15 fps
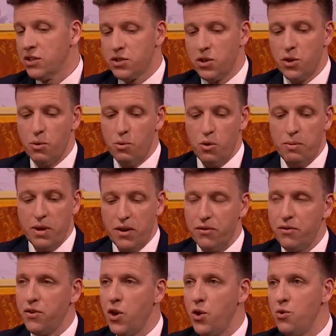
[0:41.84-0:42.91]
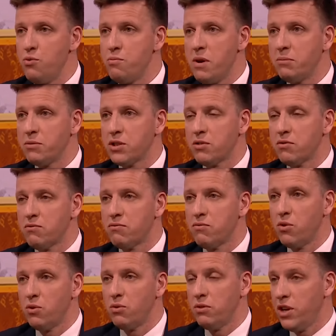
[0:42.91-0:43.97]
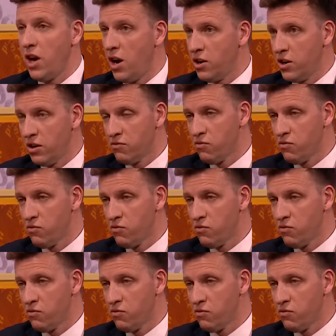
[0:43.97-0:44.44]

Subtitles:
So there will be a few members of the younger